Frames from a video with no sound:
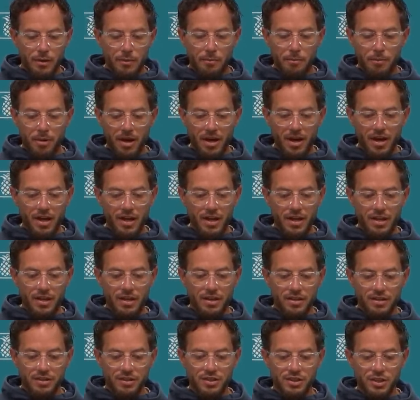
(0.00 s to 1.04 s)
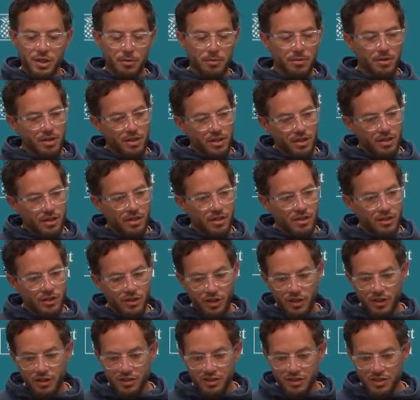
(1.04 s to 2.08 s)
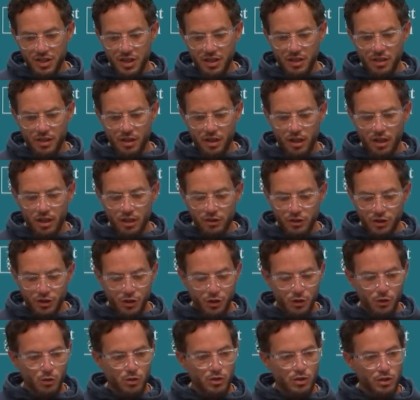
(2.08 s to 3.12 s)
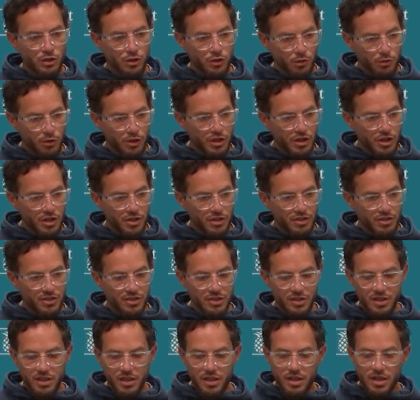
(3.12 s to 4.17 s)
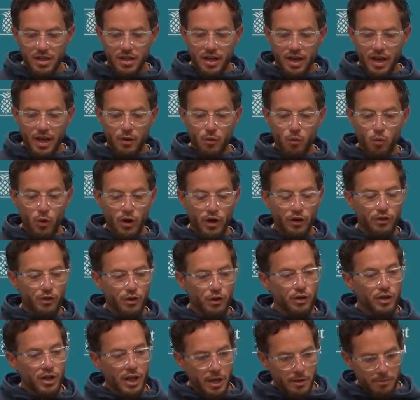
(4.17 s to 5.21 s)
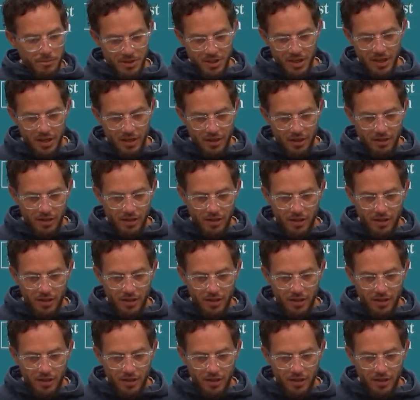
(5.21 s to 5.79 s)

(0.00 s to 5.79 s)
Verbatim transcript: by some of the the uh, twos and threes and where their game's at